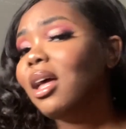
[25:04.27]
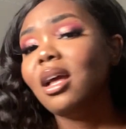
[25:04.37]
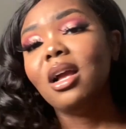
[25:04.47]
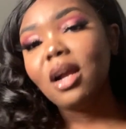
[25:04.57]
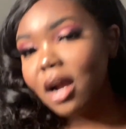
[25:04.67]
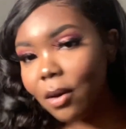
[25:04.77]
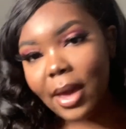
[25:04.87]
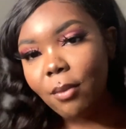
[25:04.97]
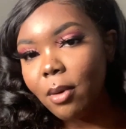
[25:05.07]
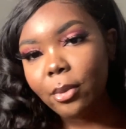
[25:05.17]
Girl,
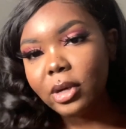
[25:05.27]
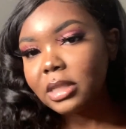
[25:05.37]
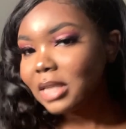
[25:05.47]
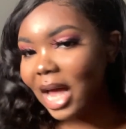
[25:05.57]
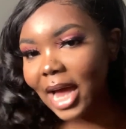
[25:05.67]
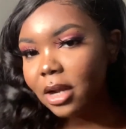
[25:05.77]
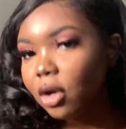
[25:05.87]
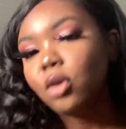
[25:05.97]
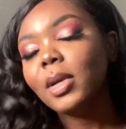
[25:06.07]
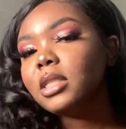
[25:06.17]
at one point in time, I know
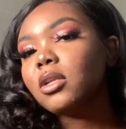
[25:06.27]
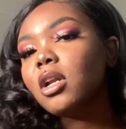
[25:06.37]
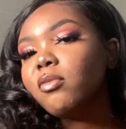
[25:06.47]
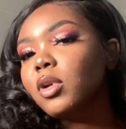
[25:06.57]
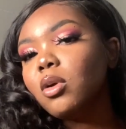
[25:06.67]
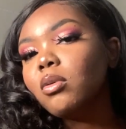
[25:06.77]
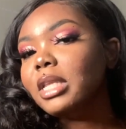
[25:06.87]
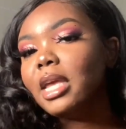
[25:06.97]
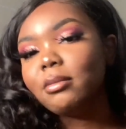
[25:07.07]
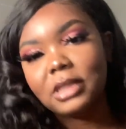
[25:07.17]
you ain't start off with no
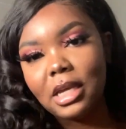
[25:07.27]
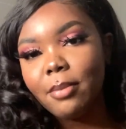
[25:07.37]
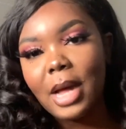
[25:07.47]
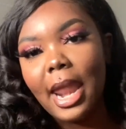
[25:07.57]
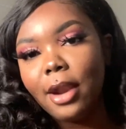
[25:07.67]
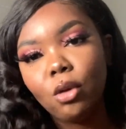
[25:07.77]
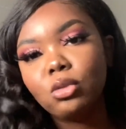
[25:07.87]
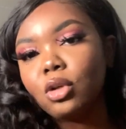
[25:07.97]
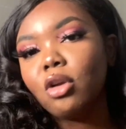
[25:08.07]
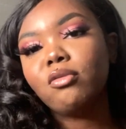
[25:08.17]
damn tampon. I know you
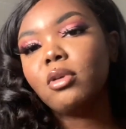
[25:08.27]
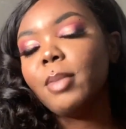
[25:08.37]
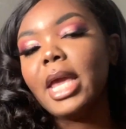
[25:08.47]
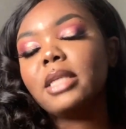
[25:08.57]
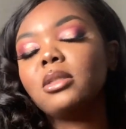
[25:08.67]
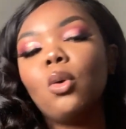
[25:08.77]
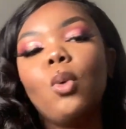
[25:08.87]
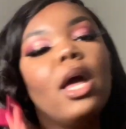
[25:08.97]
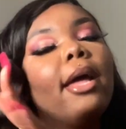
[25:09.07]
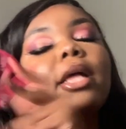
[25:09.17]
start off with a pad,
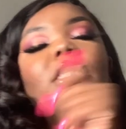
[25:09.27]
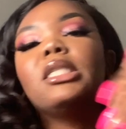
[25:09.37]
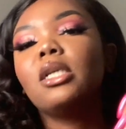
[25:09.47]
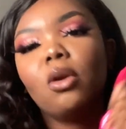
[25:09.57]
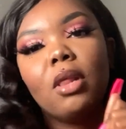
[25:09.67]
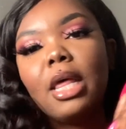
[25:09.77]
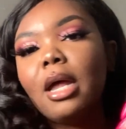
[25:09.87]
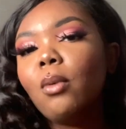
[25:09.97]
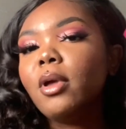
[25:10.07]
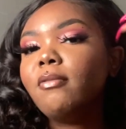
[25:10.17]
so chill all that
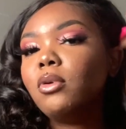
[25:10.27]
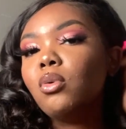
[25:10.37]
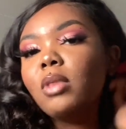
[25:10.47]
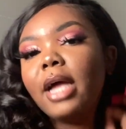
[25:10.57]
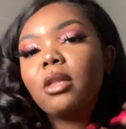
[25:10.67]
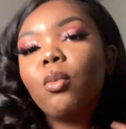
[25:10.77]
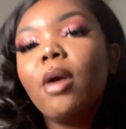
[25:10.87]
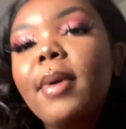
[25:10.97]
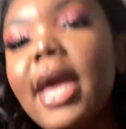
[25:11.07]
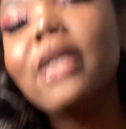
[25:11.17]
out. If you like to wear
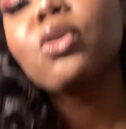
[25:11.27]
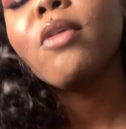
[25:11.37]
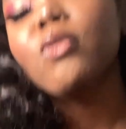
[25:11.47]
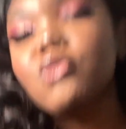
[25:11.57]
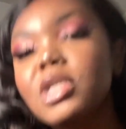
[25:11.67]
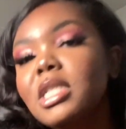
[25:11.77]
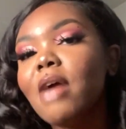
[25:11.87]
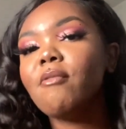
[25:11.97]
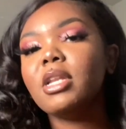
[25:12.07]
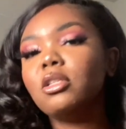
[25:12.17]
pads or if you just
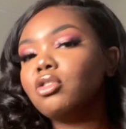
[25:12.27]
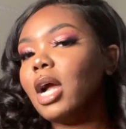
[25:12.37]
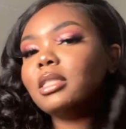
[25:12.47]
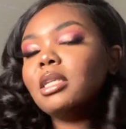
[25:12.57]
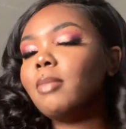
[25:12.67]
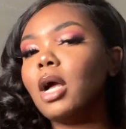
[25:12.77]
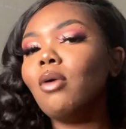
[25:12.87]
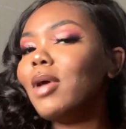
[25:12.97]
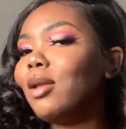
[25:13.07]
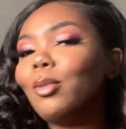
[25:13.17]
not ready to try a tampon,
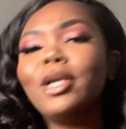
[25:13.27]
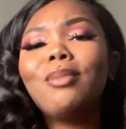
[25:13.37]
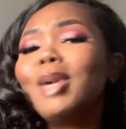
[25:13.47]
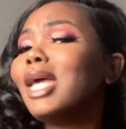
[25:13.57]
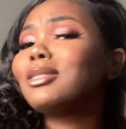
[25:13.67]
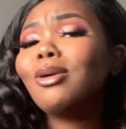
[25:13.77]
go ahead and wear your pads.